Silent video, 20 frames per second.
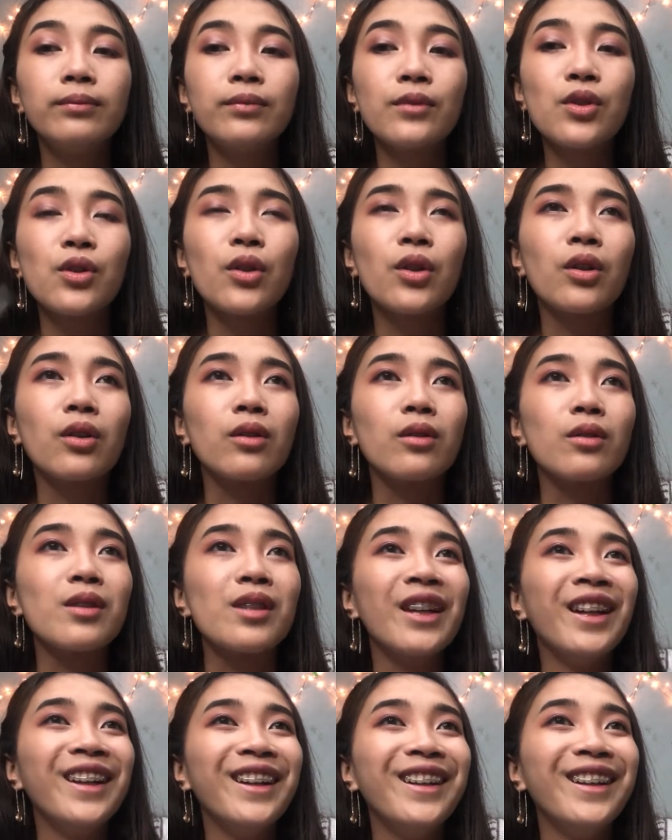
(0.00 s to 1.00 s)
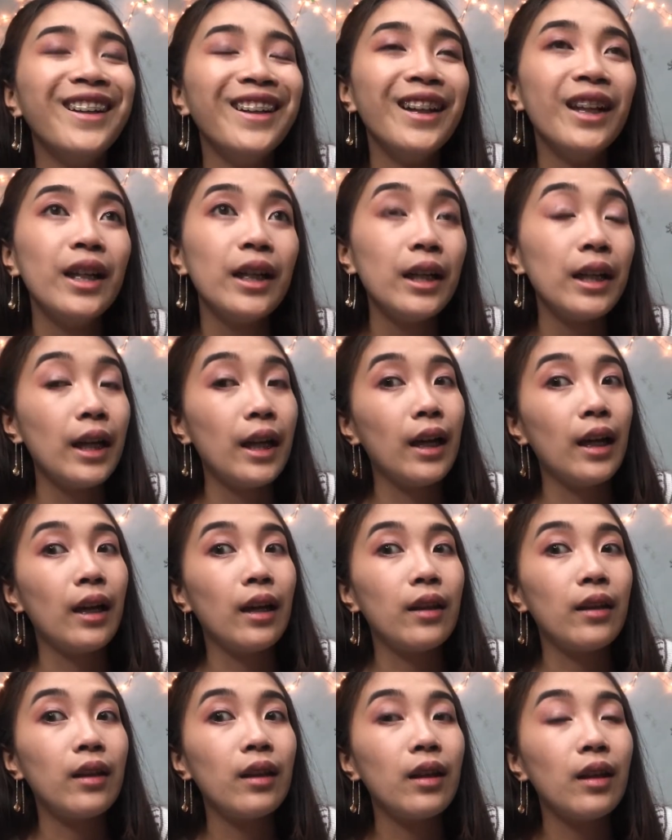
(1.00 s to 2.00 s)
circles,
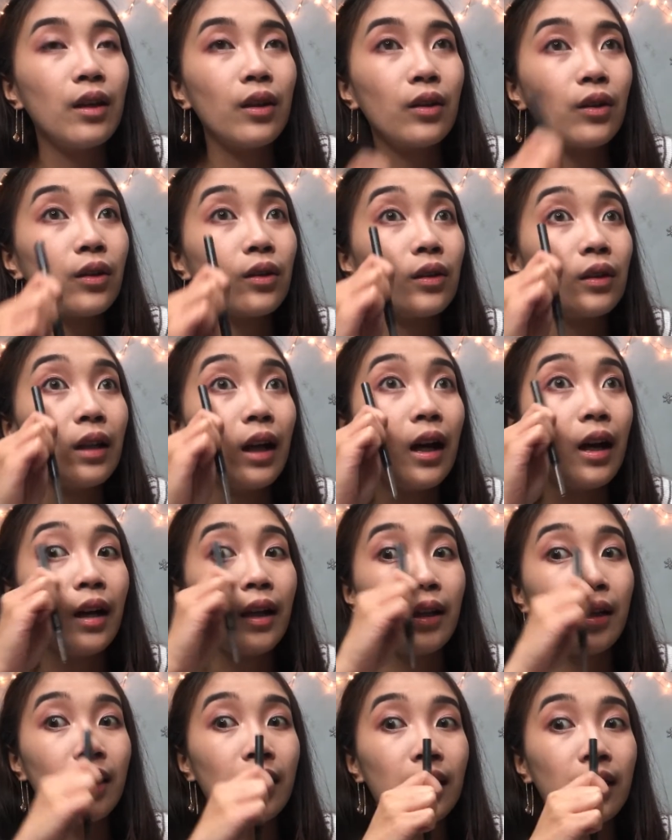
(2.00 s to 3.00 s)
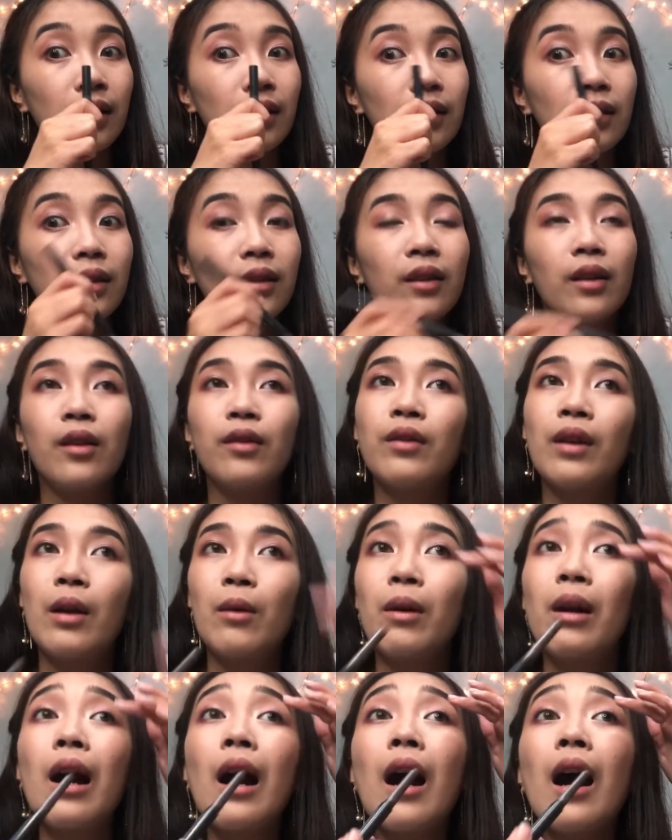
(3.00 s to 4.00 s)
the inner lining of
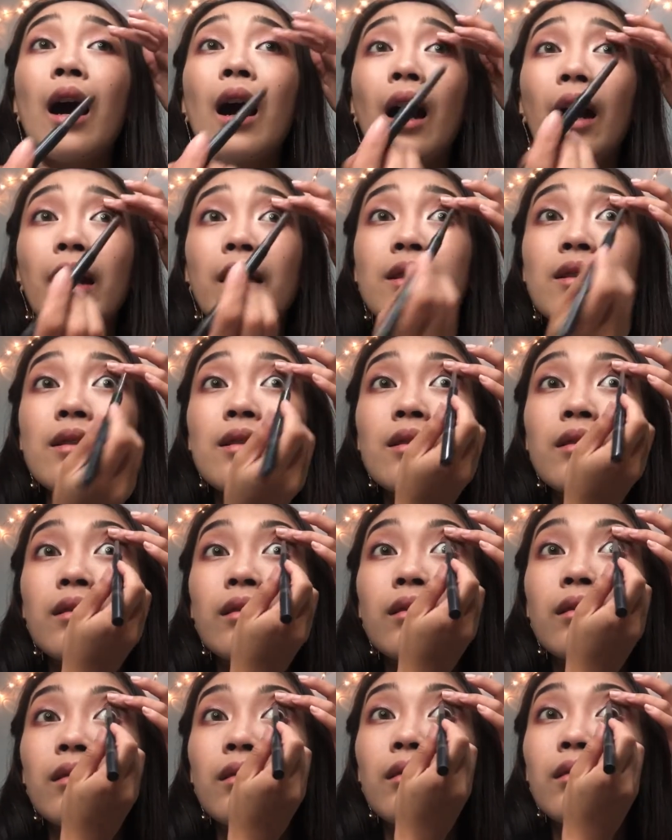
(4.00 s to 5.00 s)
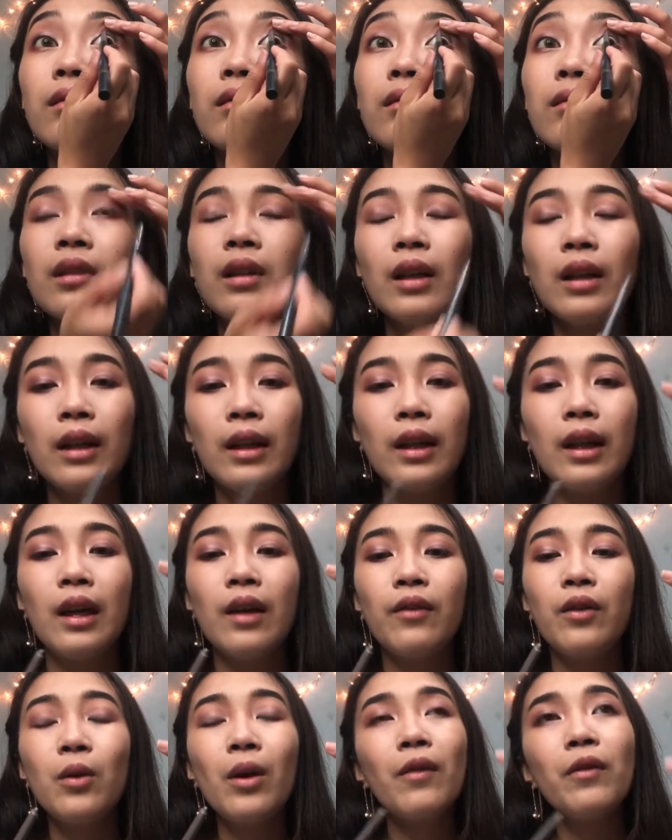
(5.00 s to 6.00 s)
our eyes.
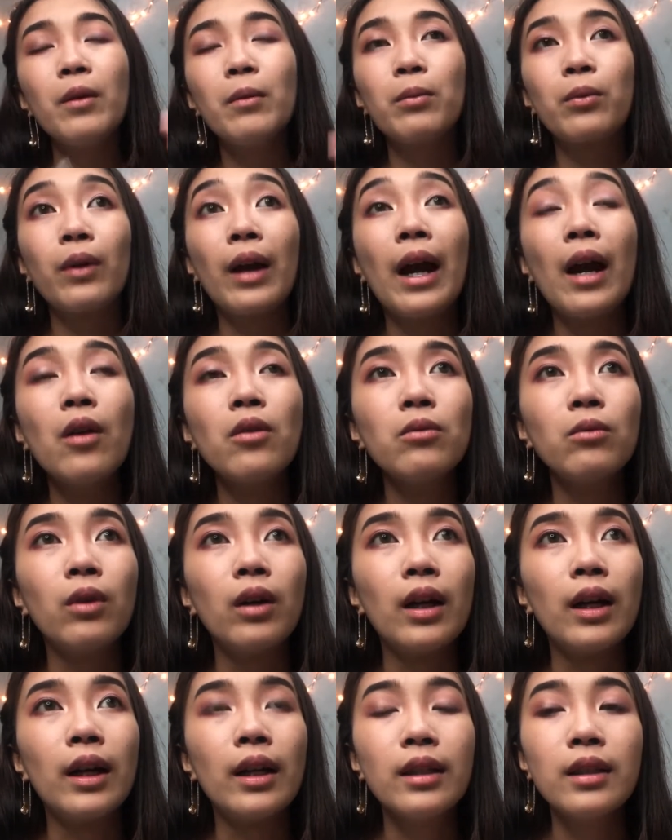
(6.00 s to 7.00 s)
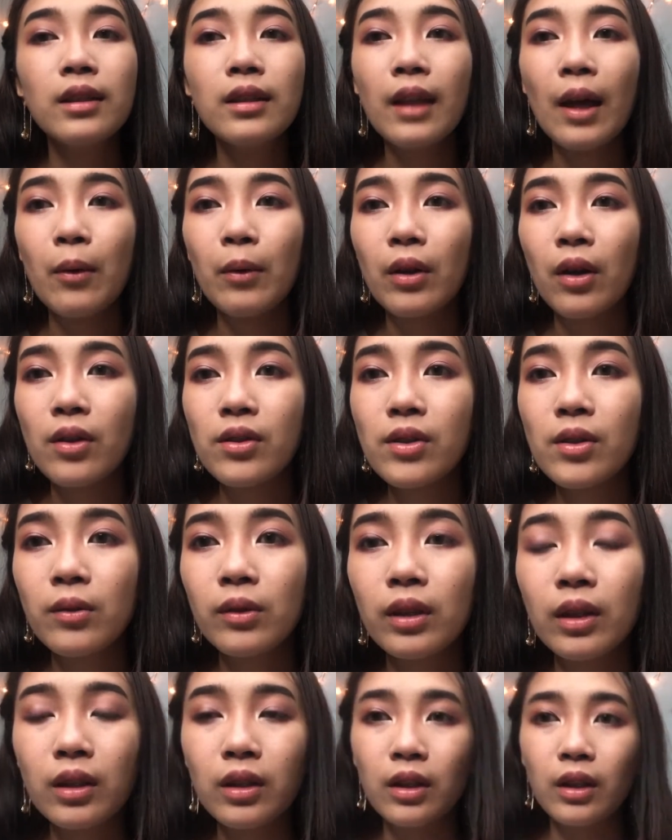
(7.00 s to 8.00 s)
If you have a brown one, that would also
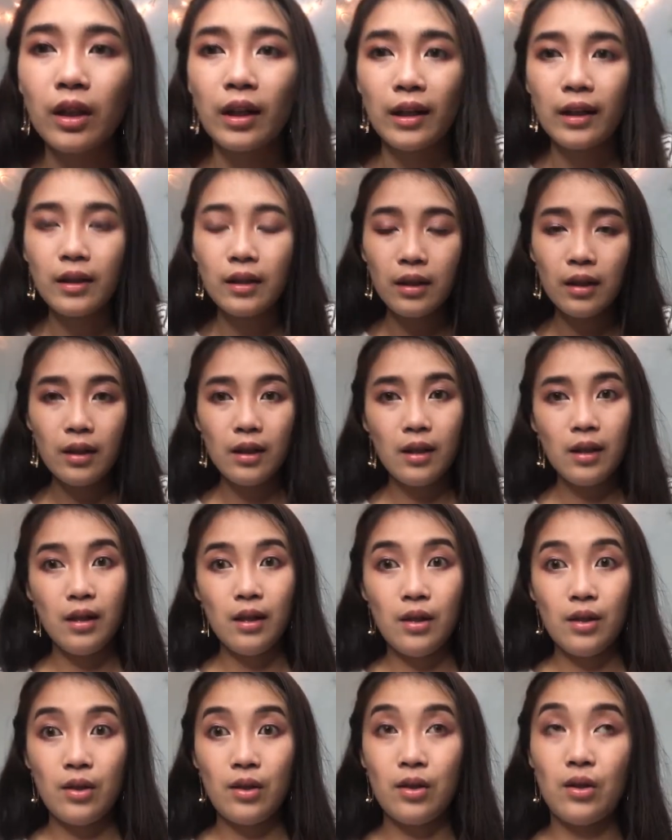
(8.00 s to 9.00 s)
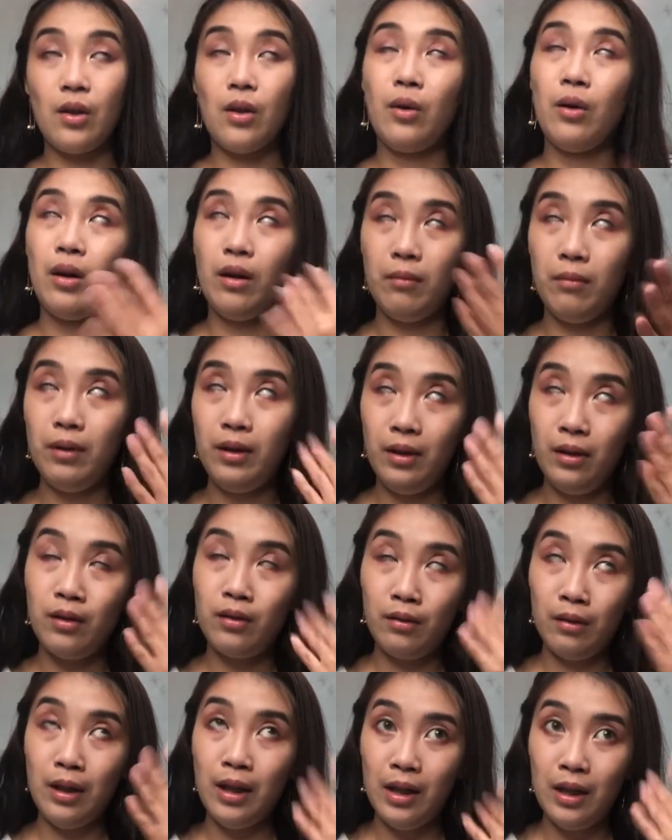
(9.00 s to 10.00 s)
look good. So I'm gonna
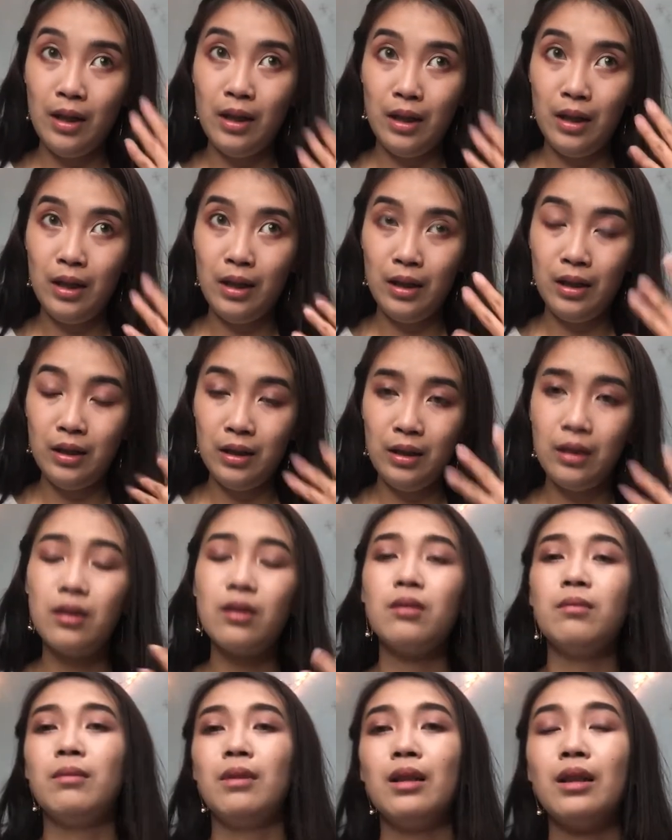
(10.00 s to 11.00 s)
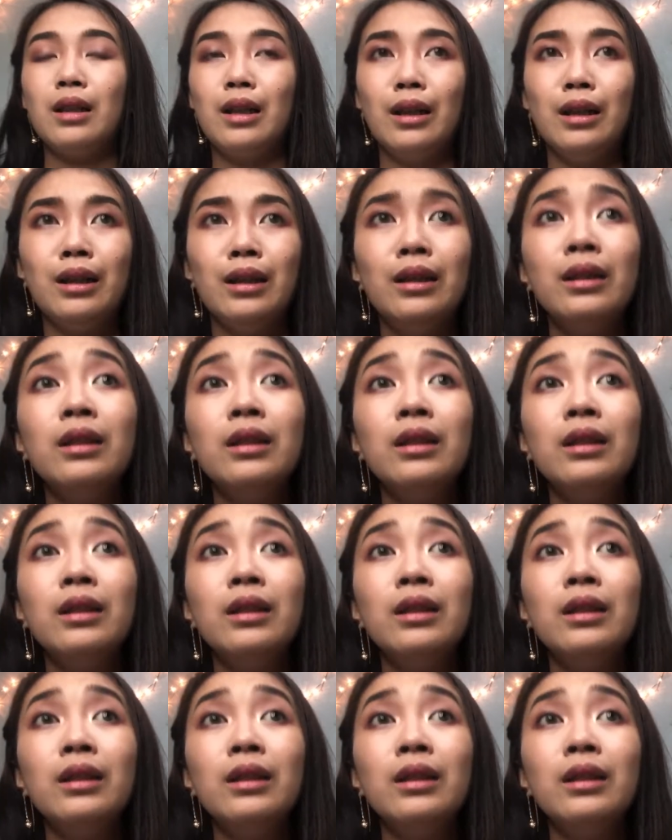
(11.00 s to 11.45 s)
cry, oh my god.